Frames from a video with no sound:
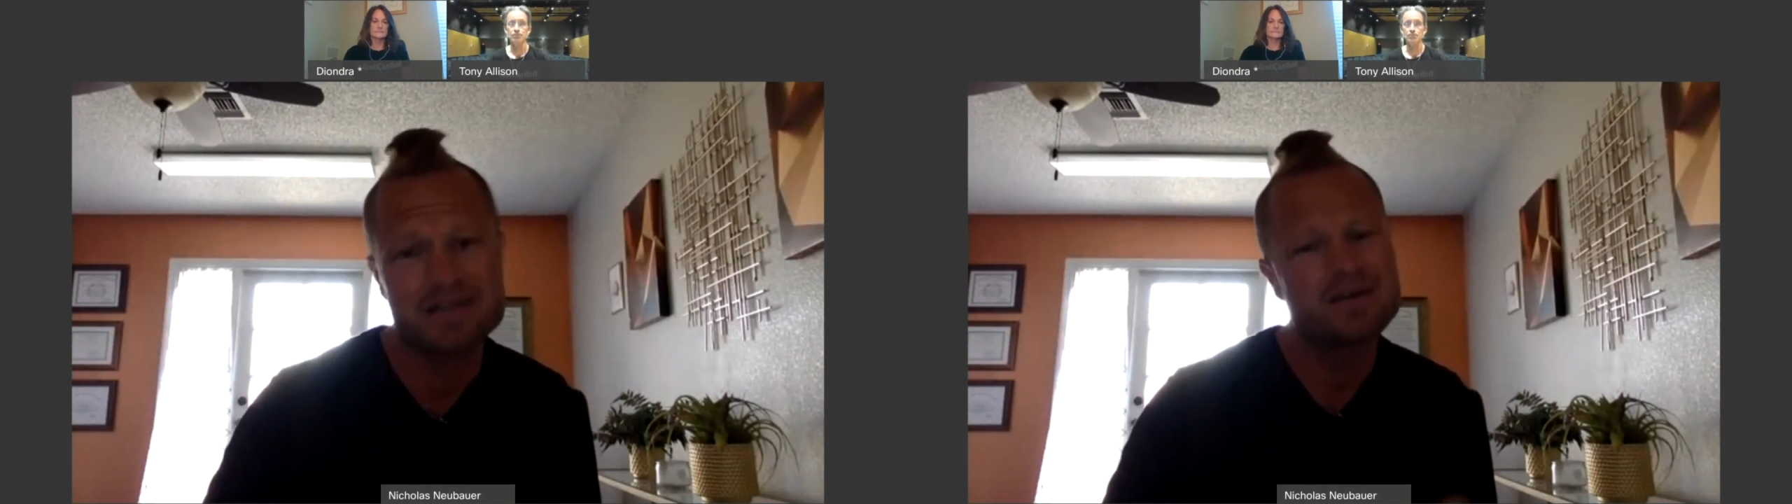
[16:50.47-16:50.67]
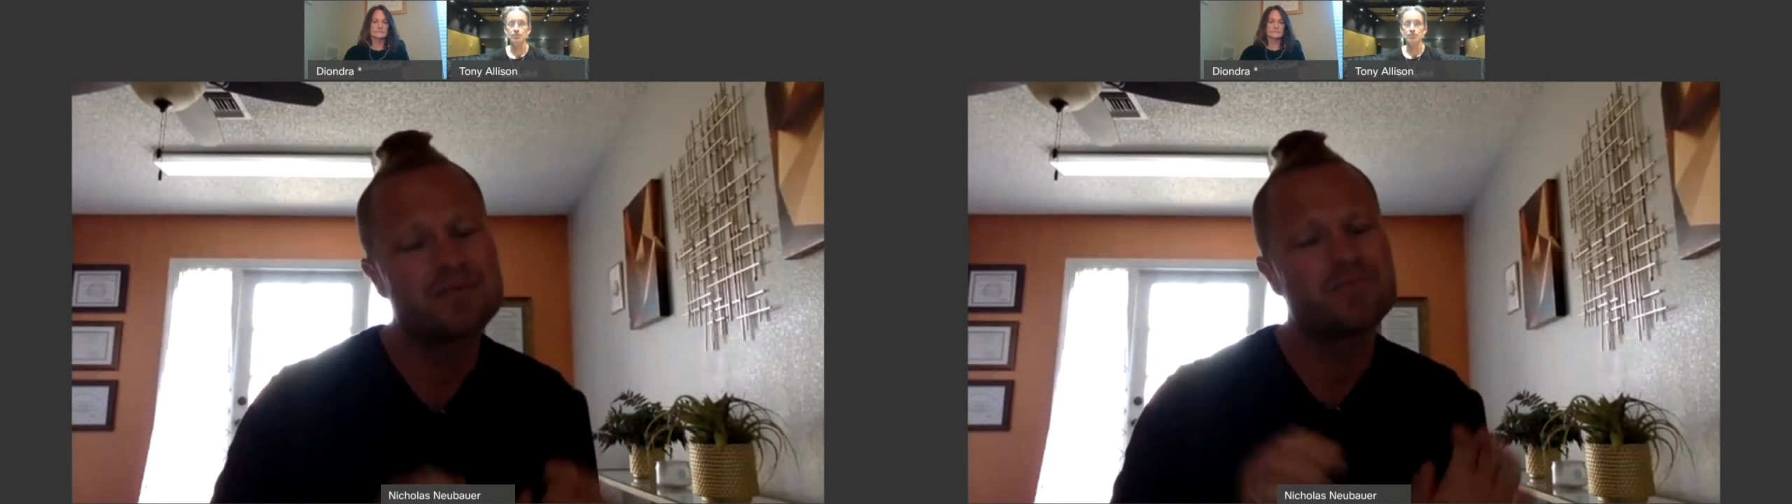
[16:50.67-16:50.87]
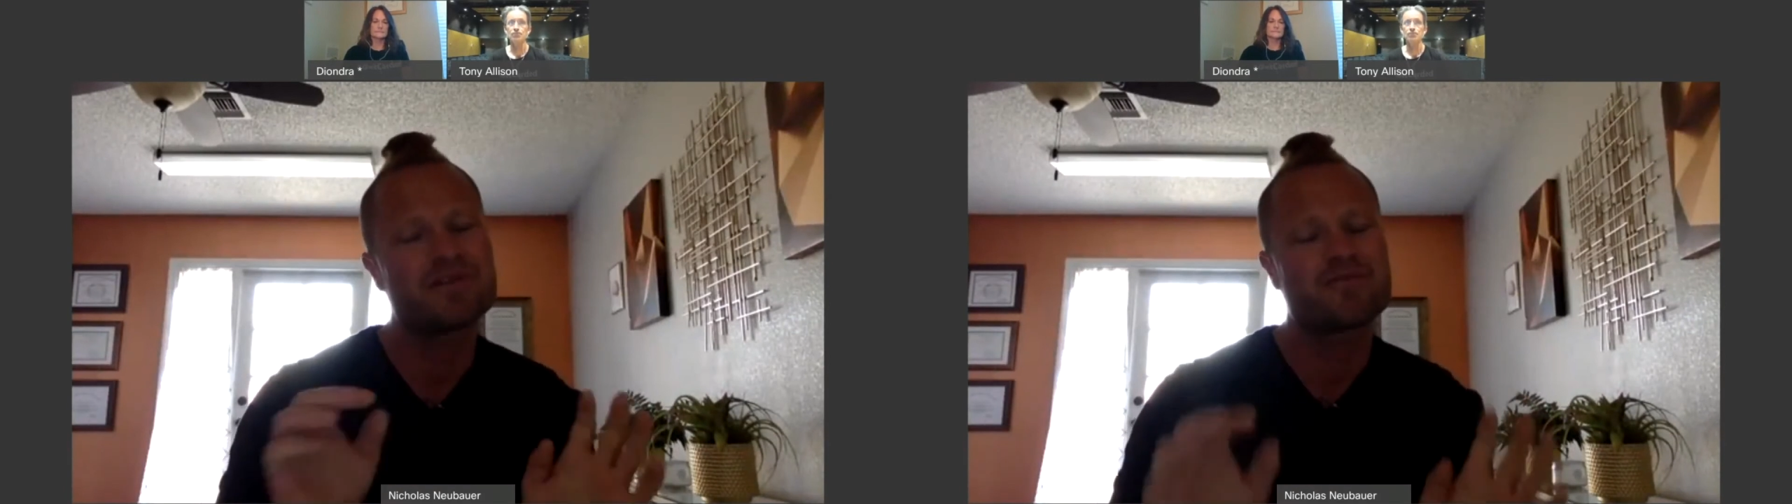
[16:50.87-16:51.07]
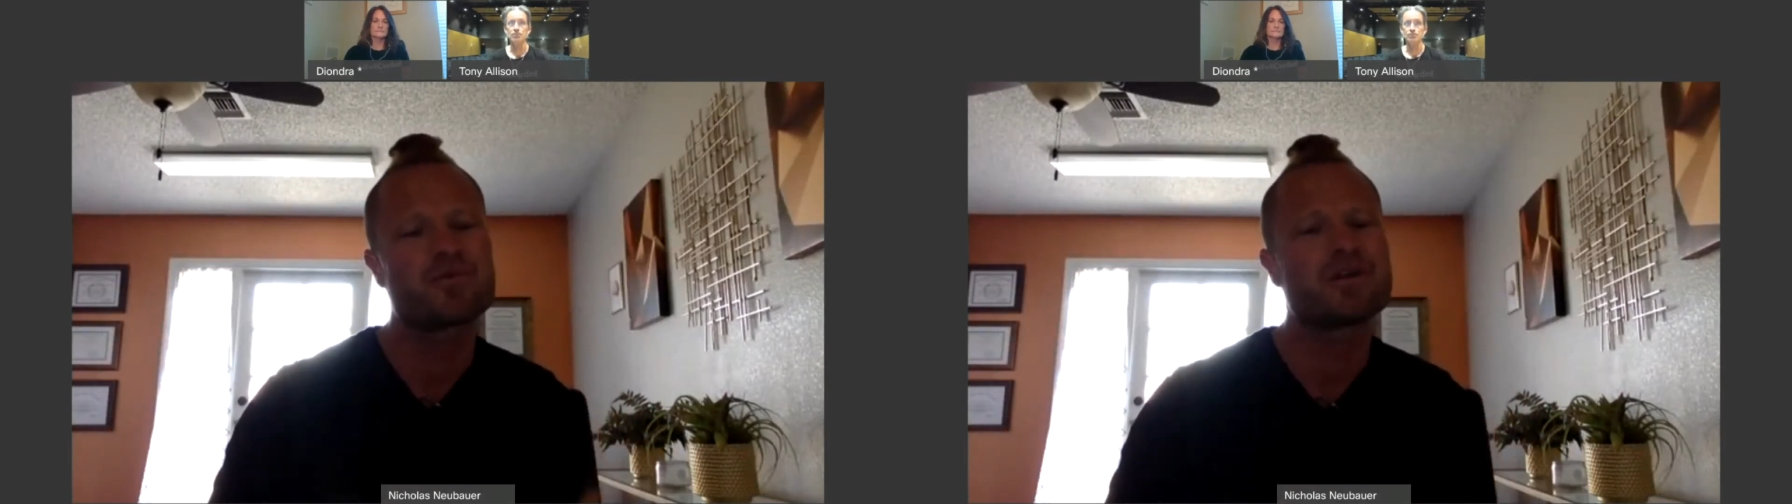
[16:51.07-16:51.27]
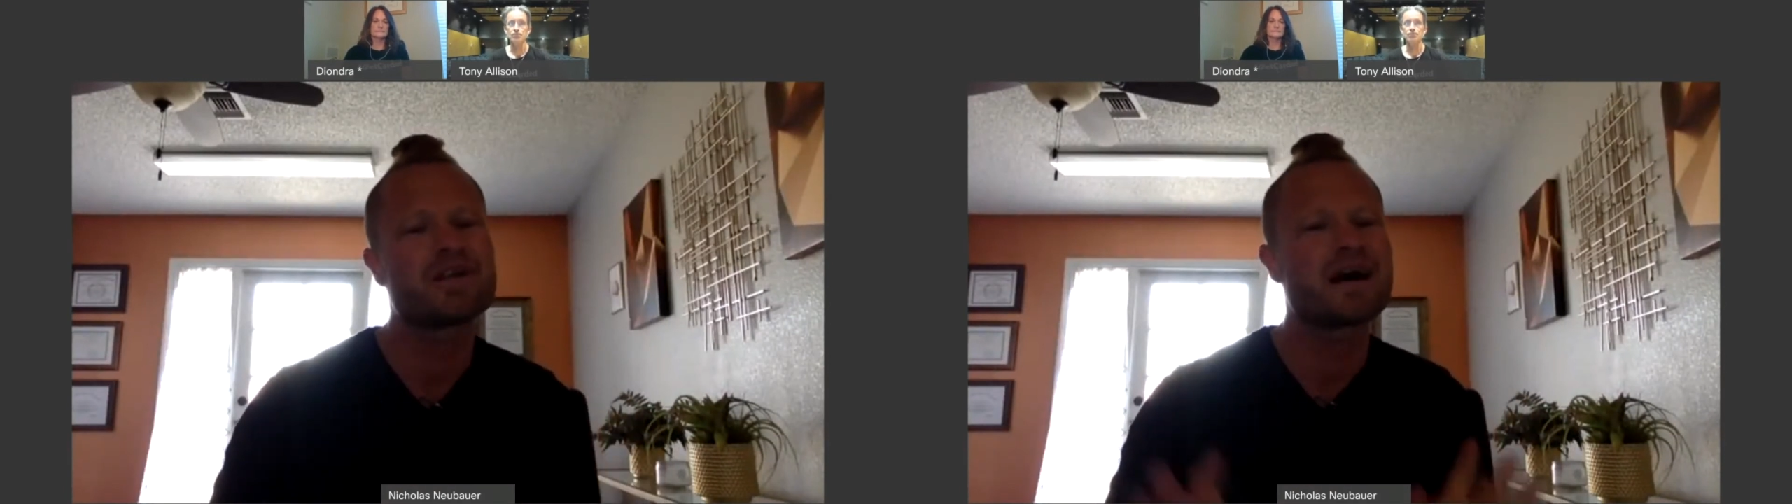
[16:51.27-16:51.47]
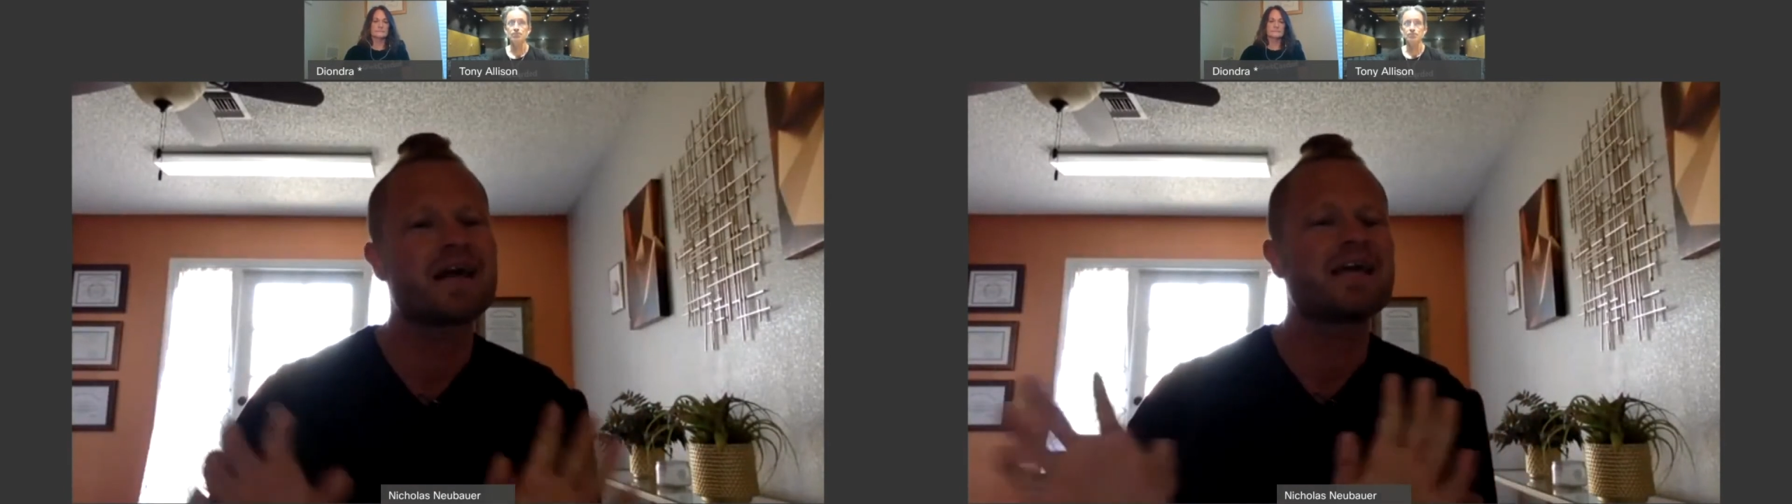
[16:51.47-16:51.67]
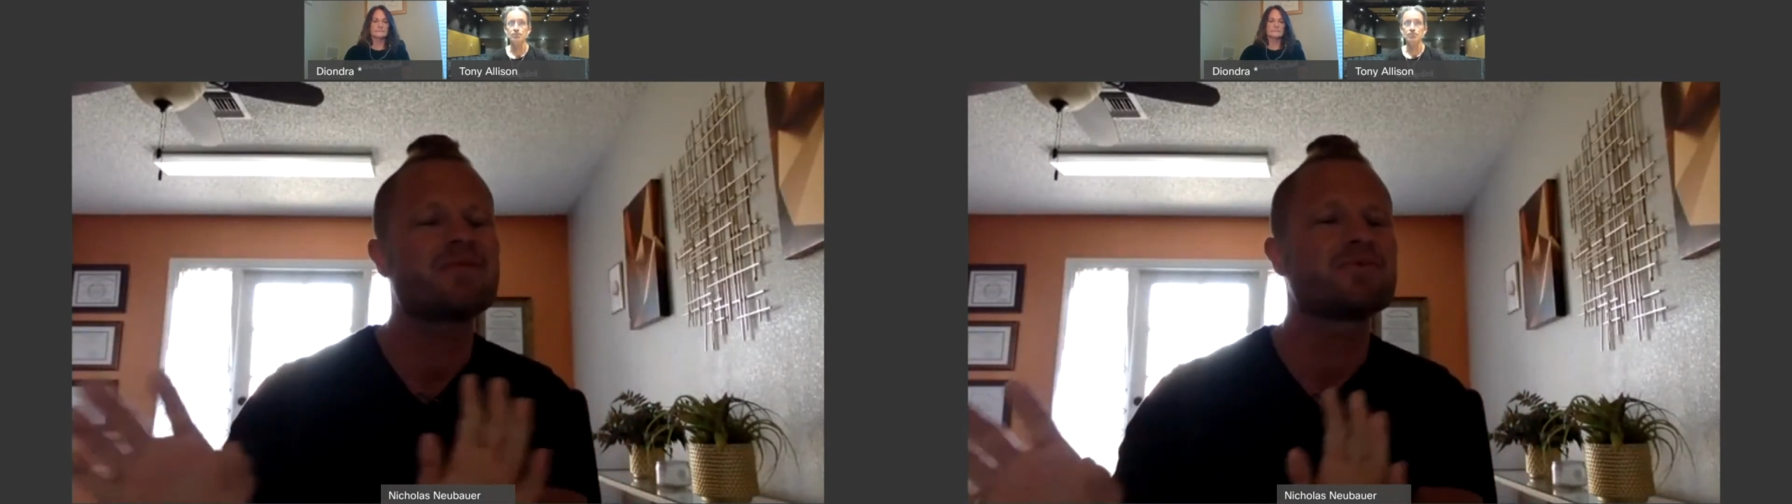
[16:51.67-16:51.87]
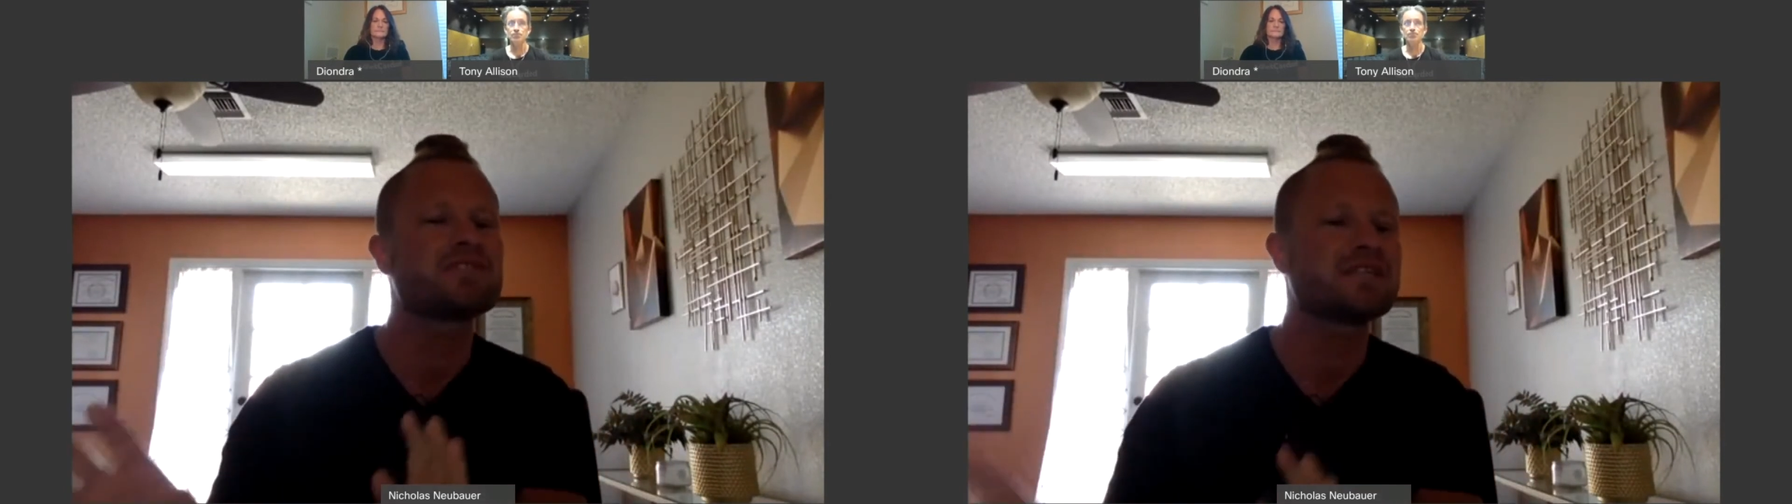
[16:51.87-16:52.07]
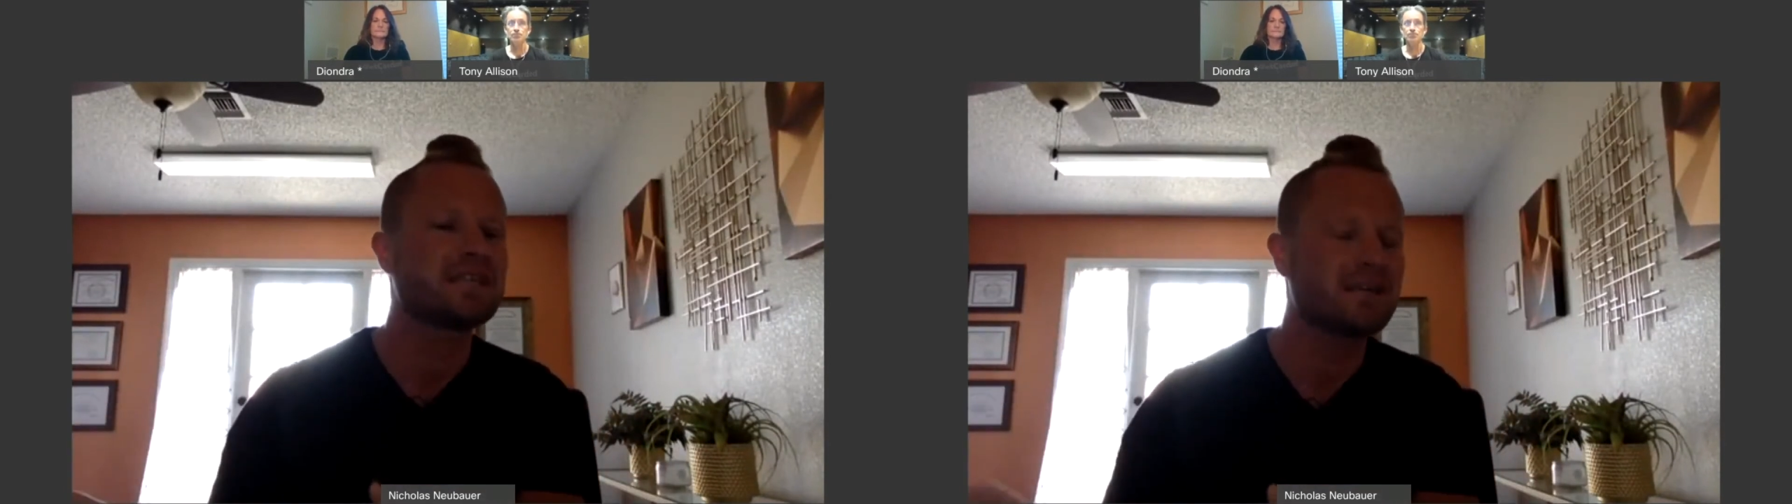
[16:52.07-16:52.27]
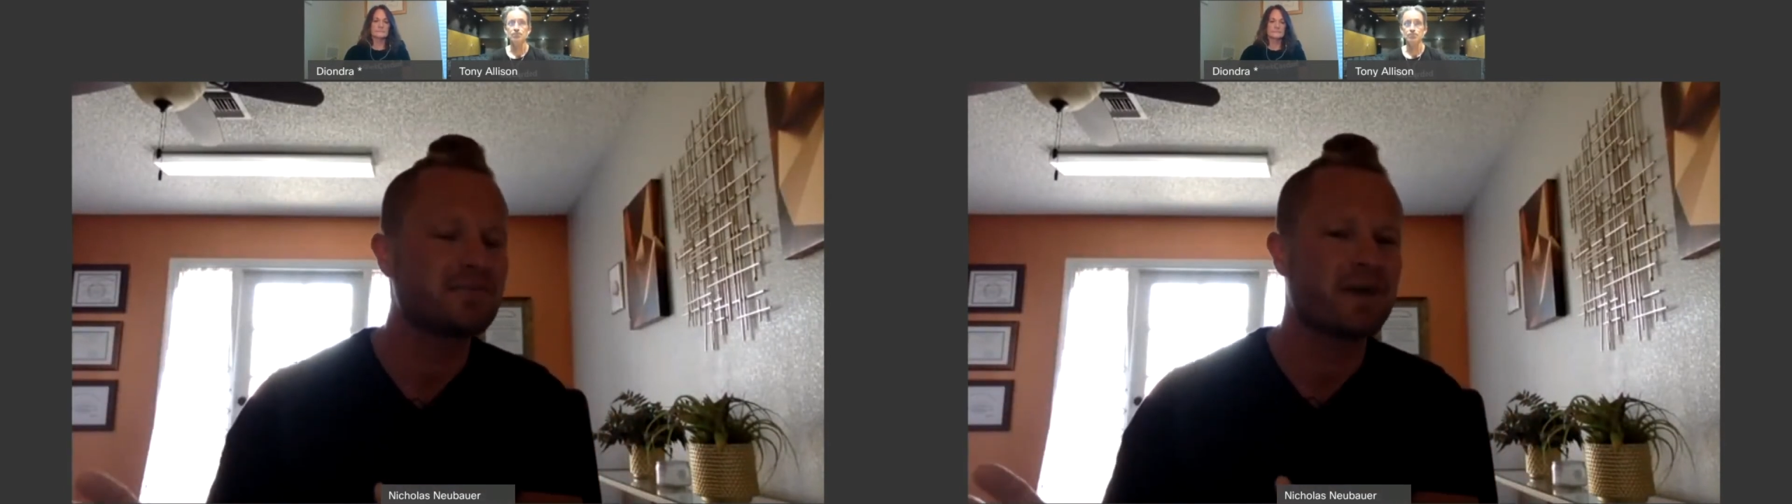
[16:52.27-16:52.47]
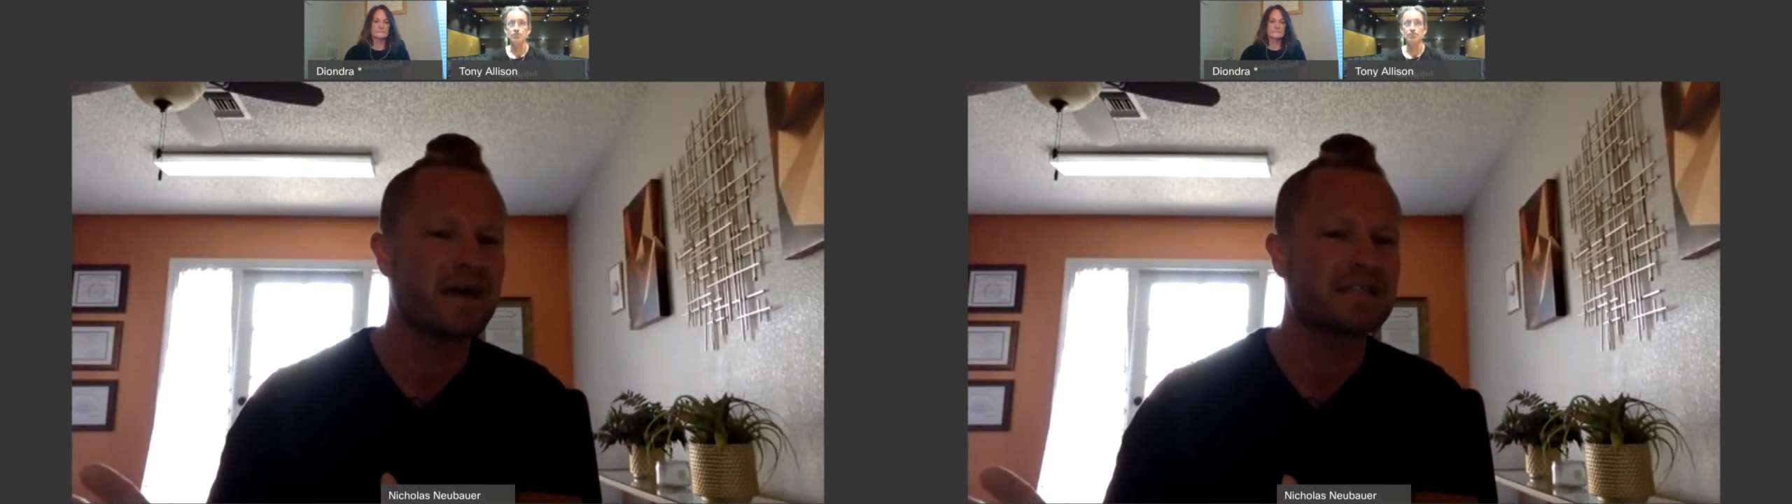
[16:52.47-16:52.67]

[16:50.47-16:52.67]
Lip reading: But if we're not able to get back